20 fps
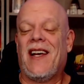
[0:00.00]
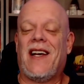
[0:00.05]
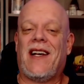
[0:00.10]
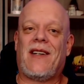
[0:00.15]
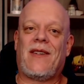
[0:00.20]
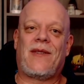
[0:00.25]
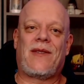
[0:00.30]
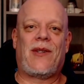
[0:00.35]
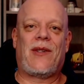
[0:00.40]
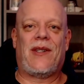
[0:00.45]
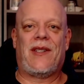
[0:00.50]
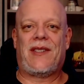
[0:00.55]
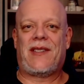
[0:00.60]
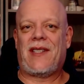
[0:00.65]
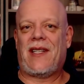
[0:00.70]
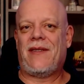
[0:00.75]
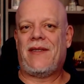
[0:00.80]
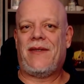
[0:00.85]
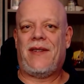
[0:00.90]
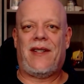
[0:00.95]
Of
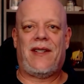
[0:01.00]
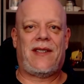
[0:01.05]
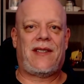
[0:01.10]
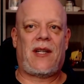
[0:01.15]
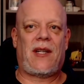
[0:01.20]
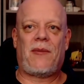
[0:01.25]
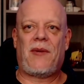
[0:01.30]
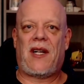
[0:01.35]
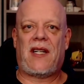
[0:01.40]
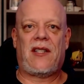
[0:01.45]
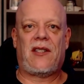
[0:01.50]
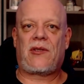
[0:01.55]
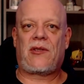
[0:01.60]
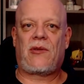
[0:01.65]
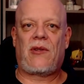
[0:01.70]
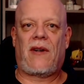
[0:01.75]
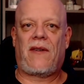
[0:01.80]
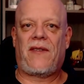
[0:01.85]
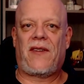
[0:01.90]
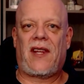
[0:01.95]
course, Summer had to
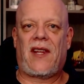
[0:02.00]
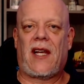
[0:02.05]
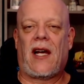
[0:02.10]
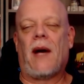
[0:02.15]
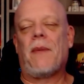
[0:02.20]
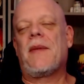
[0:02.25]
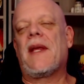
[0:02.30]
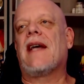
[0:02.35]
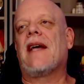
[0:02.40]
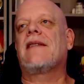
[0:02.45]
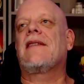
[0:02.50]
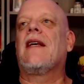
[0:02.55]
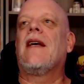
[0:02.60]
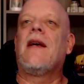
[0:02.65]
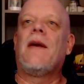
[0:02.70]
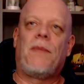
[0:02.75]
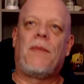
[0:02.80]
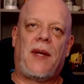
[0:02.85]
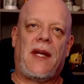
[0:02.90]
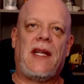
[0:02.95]
screw everything up. Yes,
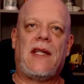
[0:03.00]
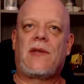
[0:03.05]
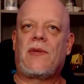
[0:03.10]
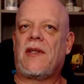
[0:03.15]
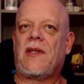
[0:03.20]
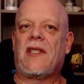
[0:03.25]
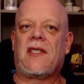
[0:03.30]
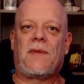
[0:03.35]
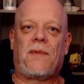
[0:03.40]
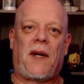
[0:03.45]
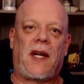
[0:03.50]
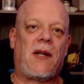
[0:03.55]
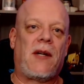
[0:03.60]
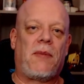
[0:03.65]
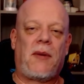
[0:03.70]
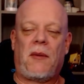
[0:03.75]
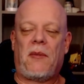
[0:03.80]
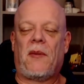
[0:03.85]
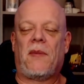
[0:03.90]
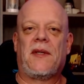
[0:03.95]
peace with the spider
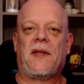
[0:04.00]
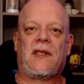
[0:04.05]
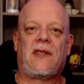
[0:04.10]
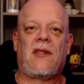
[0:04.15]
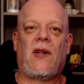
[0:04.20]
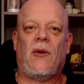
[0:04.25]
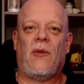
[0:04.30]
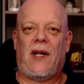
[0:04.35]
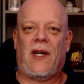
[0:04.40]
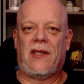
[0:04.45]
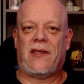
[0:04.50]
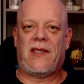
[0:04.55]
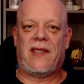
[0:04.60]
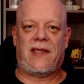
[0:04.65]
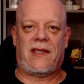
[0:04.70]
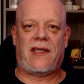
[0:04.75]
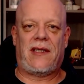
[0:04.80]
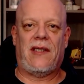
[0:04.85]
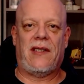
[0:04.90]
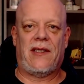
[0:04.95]
people, but so what?
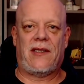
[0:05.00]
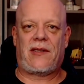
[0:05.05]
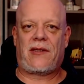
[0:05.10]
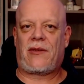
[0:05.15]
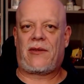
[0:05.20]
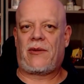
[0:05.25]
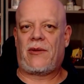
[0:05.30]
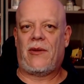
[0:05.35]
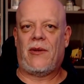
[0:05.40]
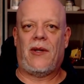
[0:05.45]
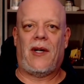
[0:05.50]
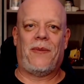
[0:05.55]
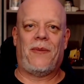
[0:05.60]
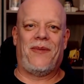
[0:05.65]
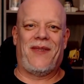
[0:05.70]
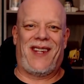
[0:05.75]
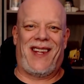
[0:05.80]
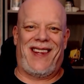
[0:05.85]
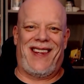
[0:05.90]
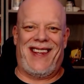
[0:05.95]
She's still a screw up.